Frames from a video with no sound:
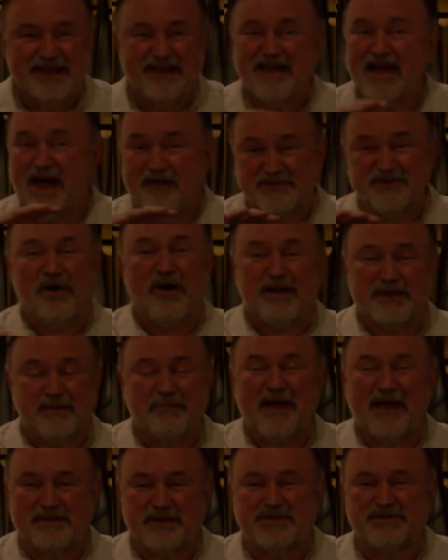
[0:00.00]
Now, I've talked
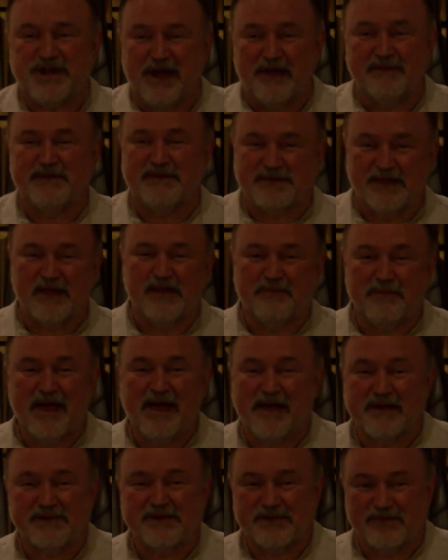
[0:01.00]
about the Jonathan Dunham
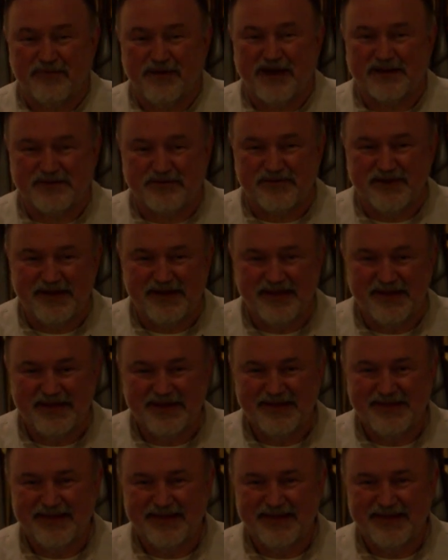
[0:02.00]
House, the rectory.